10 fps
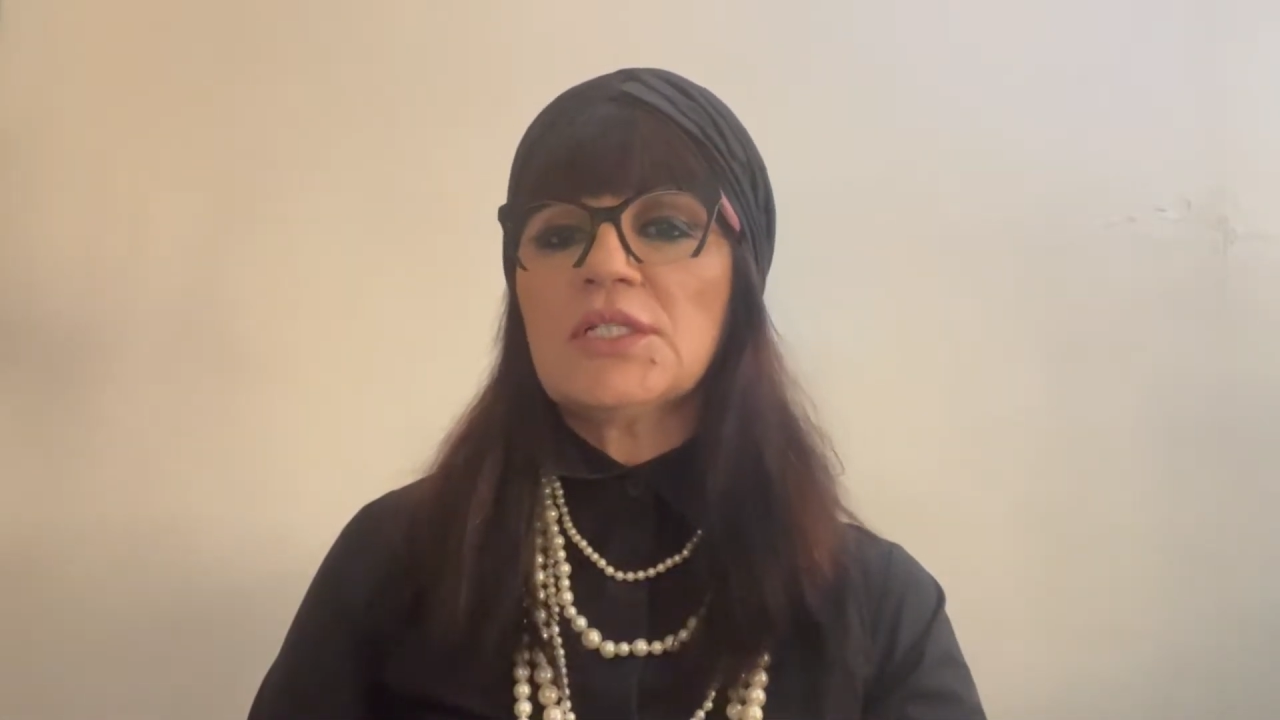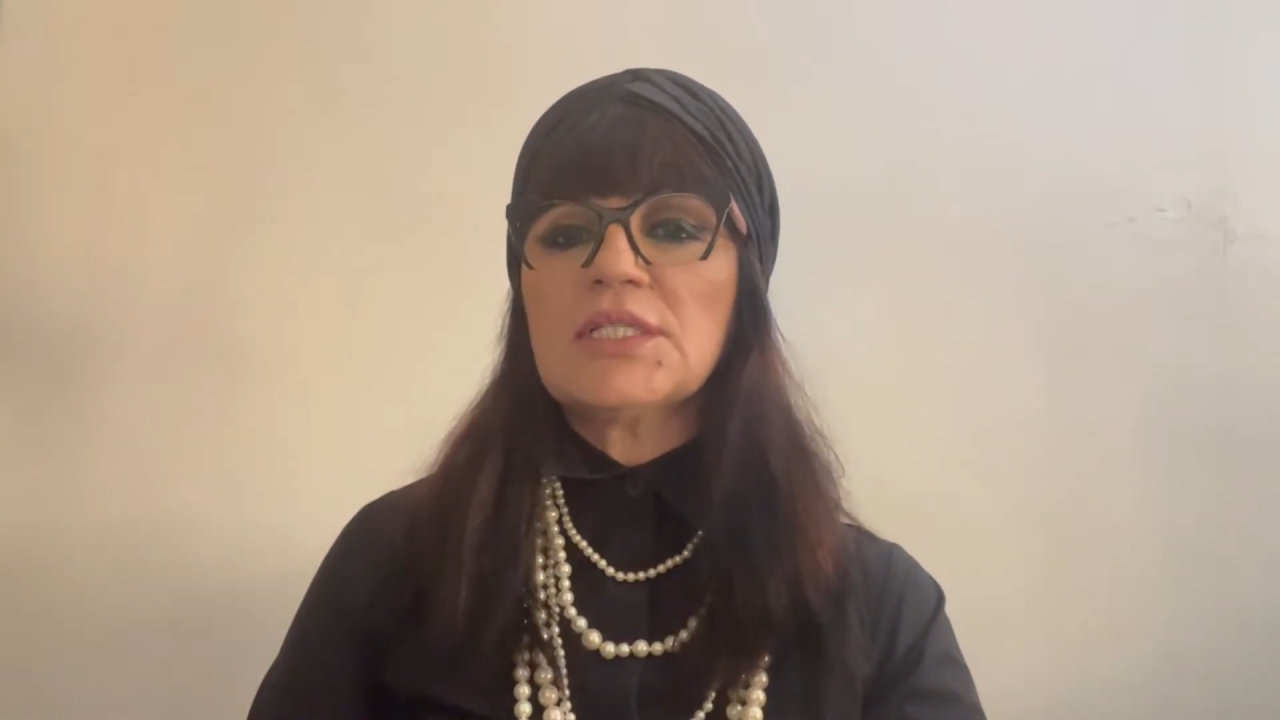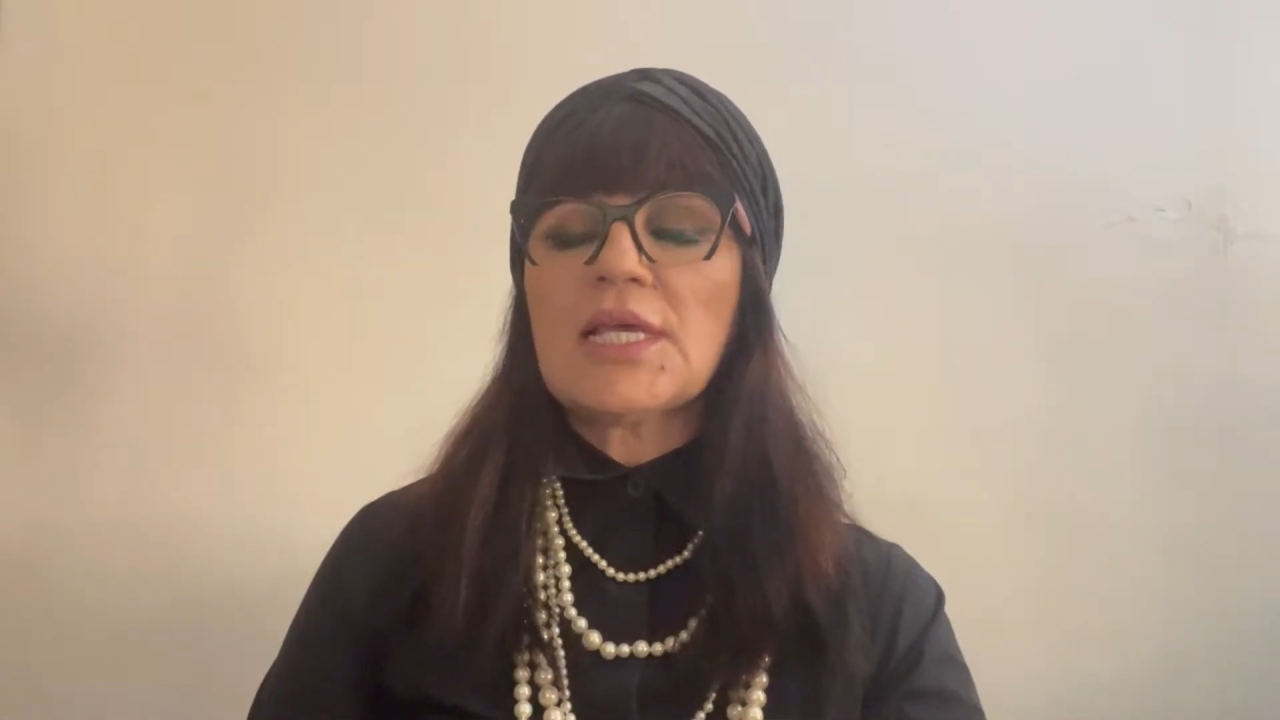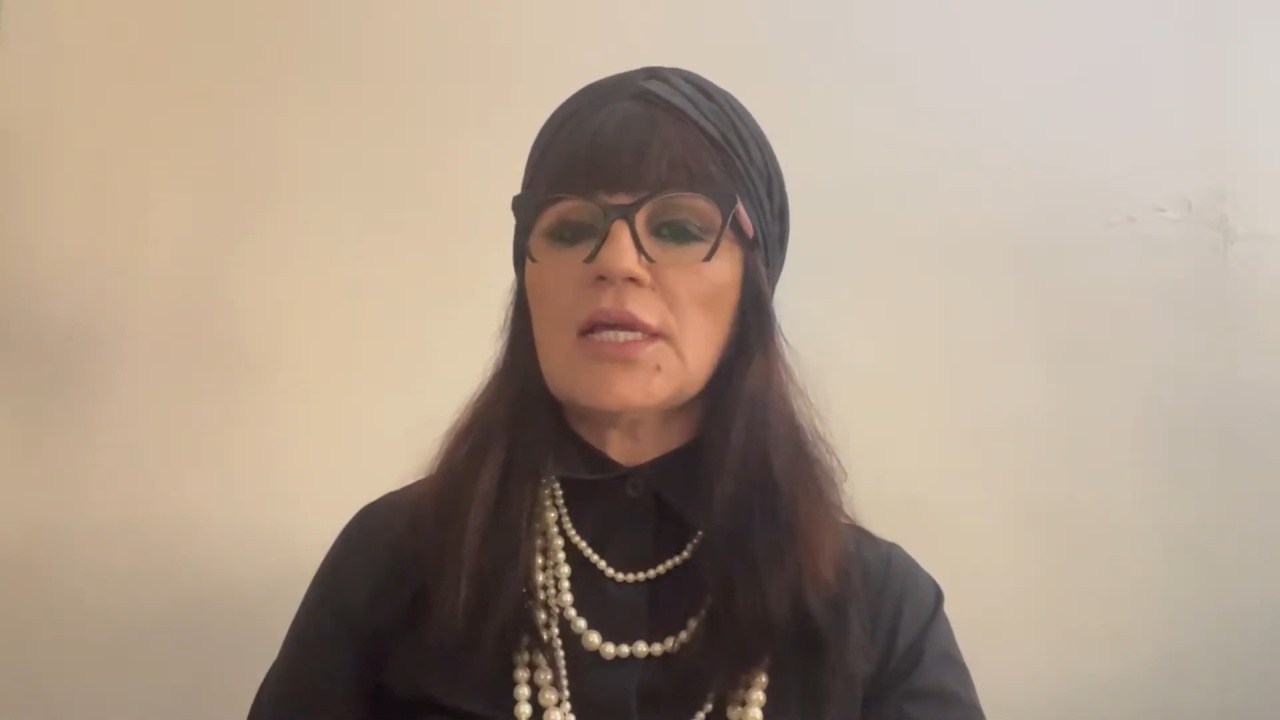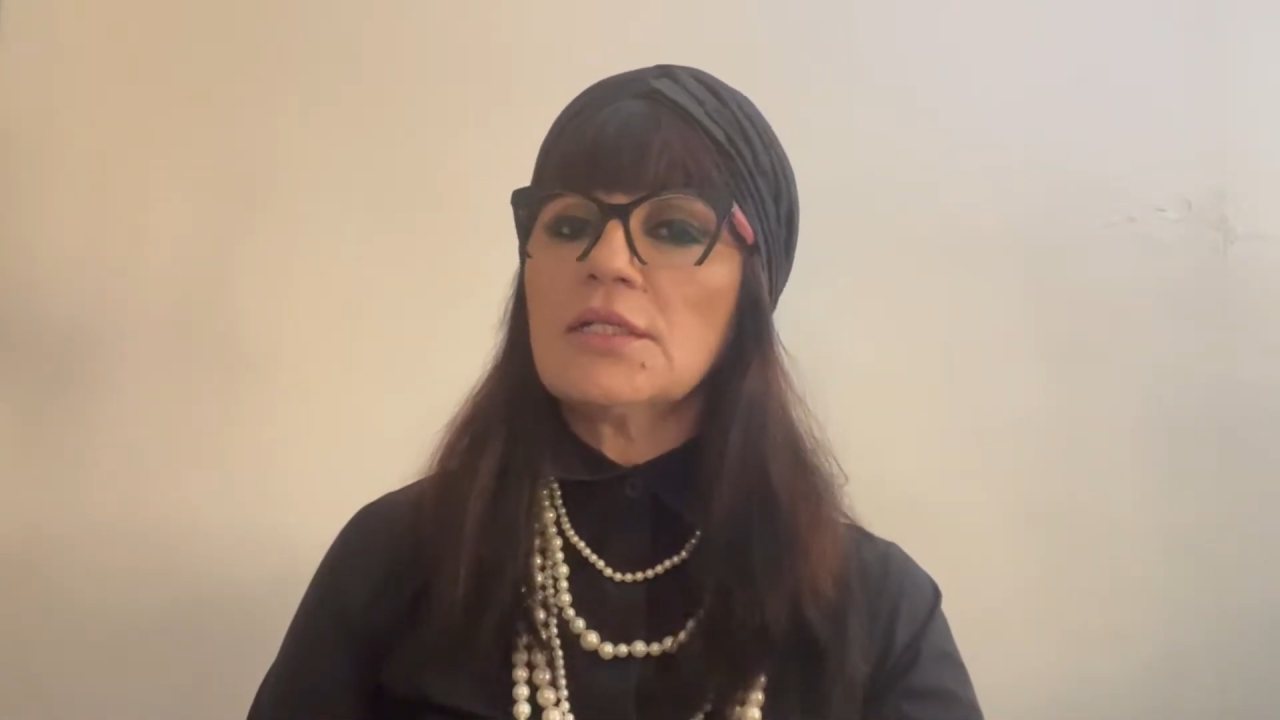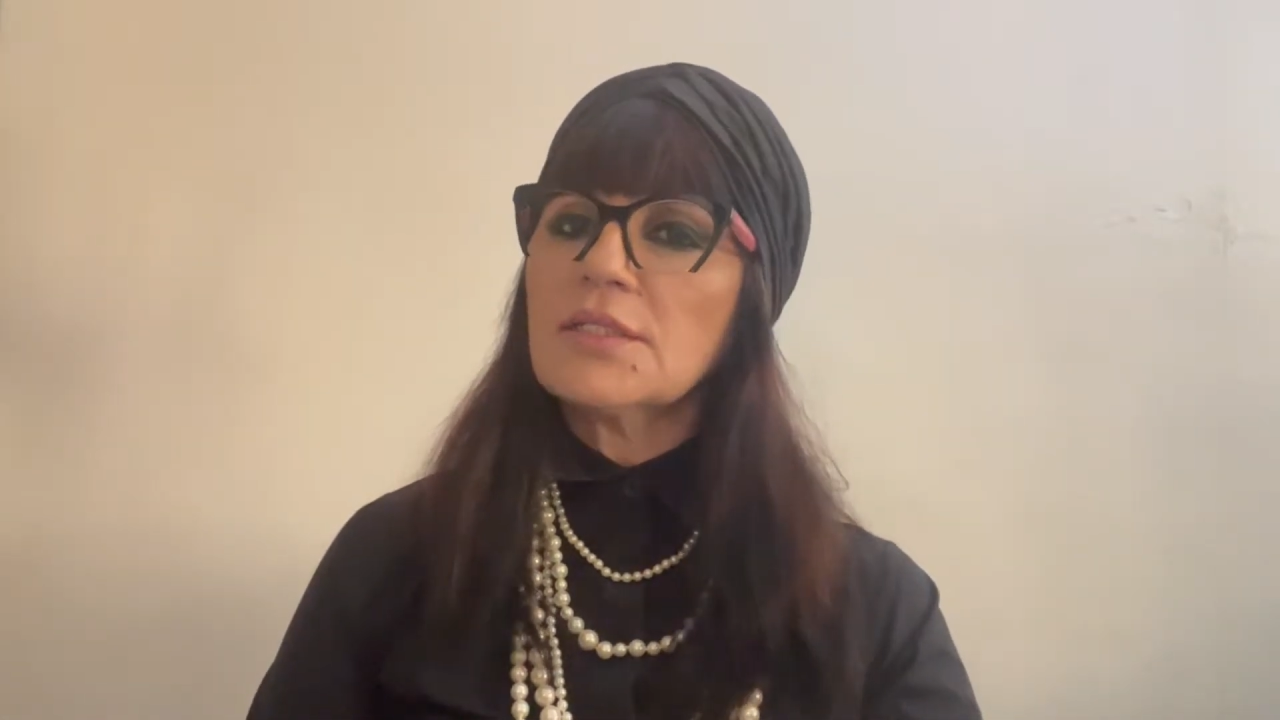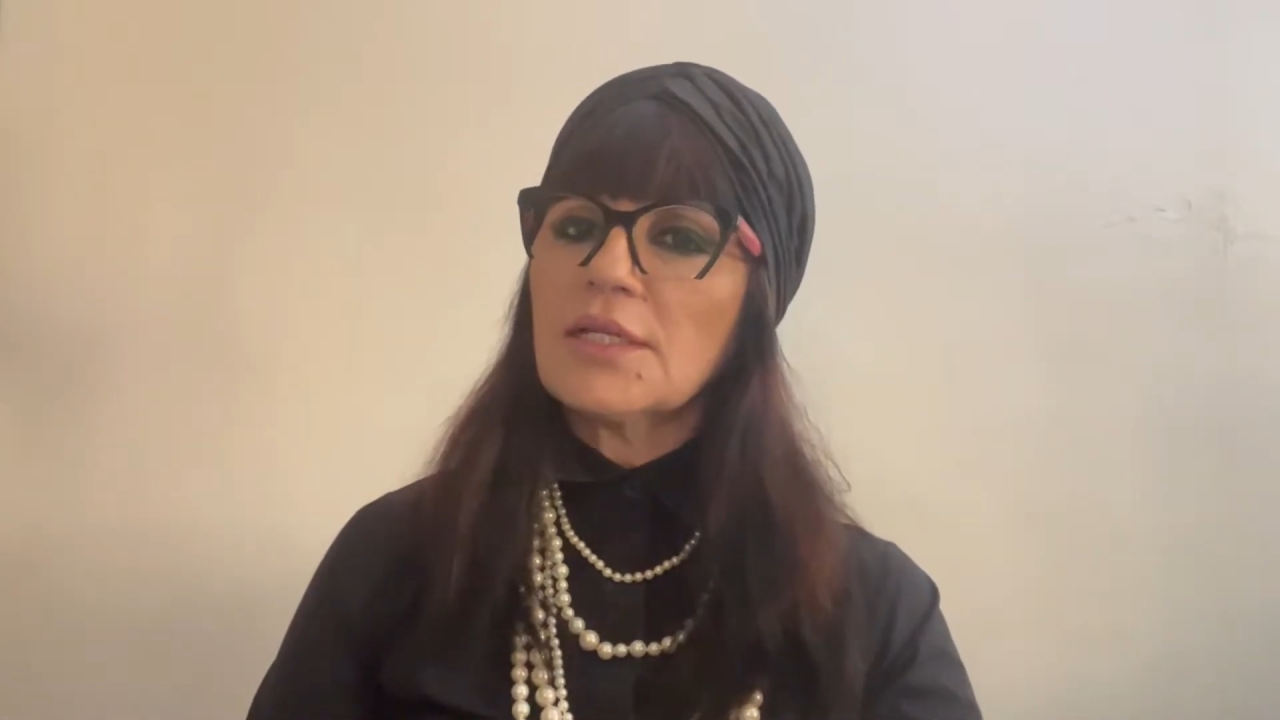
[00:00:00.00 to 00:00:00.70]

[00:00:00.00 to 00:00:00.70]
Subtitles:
designers